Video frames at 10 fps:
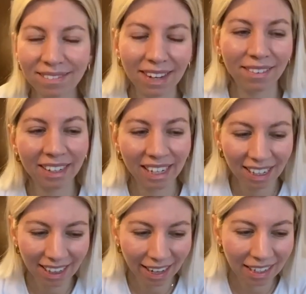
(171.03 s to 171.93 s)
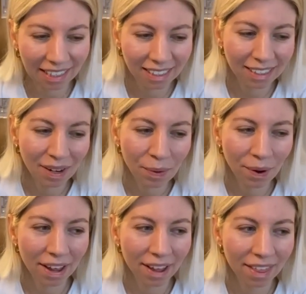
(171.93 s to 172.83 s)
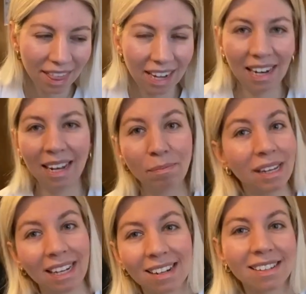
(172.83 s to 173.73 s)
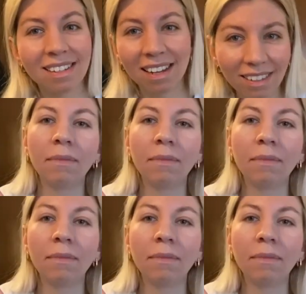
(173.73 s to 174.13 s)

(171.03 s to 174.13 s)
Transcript: very late with a delayed plane last night.